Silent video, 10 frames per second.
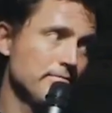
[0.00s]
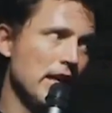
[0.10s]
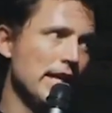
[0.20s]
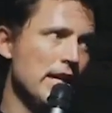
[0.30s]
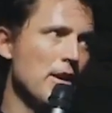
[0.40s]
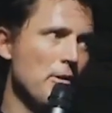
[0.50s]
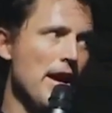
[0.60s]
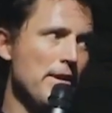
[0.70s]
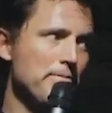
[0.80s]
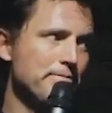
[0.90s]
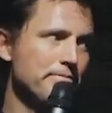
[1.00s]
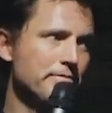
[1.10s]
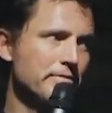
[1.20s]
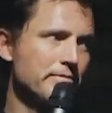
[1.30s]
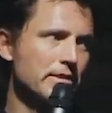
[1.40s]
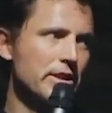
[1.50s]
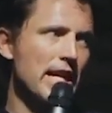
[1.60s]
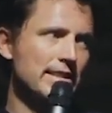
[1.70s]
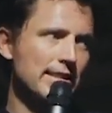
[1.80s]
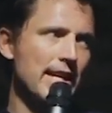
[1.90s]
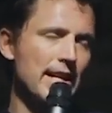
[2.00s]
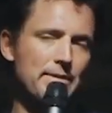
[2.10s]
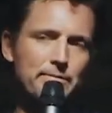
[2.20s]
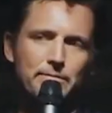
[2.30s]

I know, right? You guys get it.